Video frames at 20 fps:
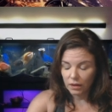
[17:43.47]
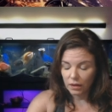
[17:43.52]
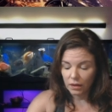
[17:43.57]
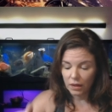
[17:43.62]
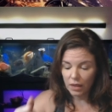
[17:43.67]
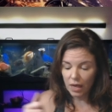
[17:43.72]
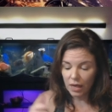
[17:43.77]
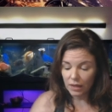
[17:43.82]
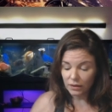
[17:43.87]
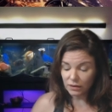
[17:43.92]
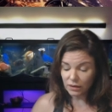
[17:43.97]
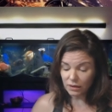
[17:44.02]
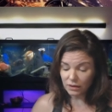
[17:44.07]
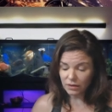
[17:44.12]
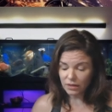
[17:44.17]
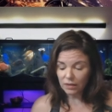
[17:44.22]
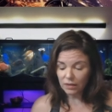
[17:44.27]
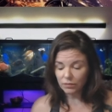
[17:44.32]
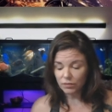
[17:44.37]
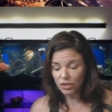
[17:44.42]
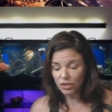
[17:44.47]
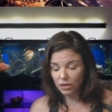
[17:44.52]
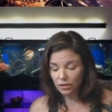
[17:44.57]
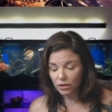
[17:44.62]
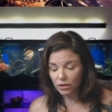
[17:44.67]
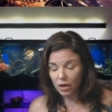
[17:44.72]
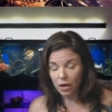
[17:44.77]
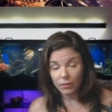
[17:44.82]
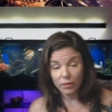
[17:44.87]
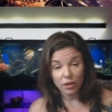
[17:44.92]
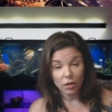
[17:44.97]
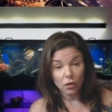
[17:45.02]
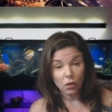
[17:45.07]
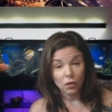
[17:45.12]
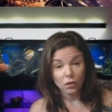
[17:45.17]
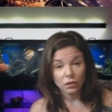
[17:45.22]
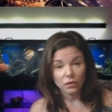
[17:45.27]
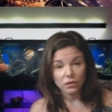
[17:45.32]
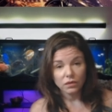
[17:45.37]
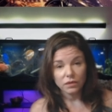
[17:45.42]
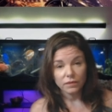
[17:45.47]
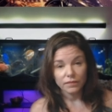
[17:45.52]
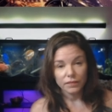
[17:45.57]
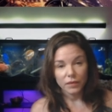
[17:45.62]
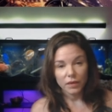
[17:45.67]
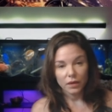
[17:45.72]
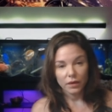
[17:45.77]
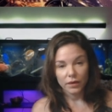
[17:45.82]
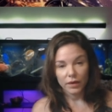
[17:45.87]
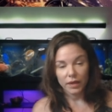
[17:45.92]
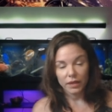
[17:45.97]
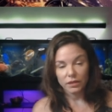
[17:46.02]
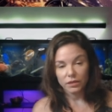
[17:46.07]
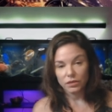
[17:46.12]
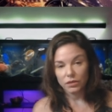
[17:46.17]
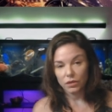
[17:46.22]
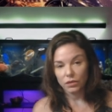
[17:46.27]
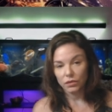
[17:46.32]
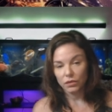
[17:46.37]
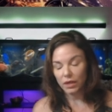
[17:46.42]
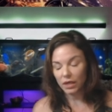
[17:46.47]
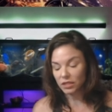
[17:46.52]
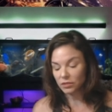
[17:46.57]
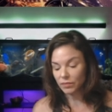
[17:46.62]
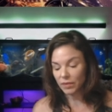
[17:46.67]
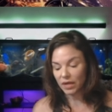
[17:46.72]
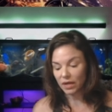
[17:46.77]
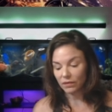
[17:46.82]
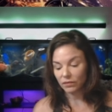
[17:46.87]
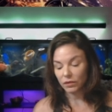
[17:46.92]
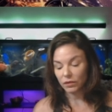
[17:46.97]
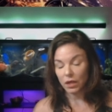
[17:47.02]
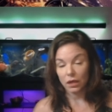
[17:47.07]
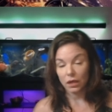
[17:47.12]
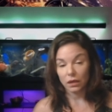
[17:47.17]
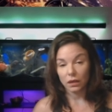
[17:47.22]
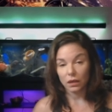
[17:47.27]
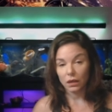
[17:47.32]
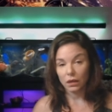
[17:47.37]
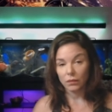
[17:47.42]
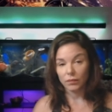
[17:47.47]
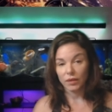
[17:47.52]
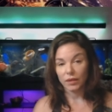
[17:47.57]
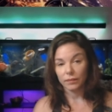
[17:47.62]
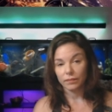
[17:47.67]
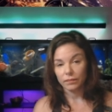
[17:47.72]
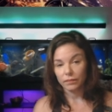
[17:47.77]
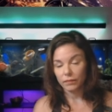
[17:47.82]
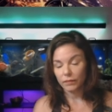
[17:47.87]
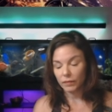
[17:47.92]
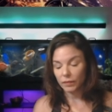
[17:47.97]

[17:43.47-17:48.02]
has the same shared common goals. All right. So you guys may have a lot in common.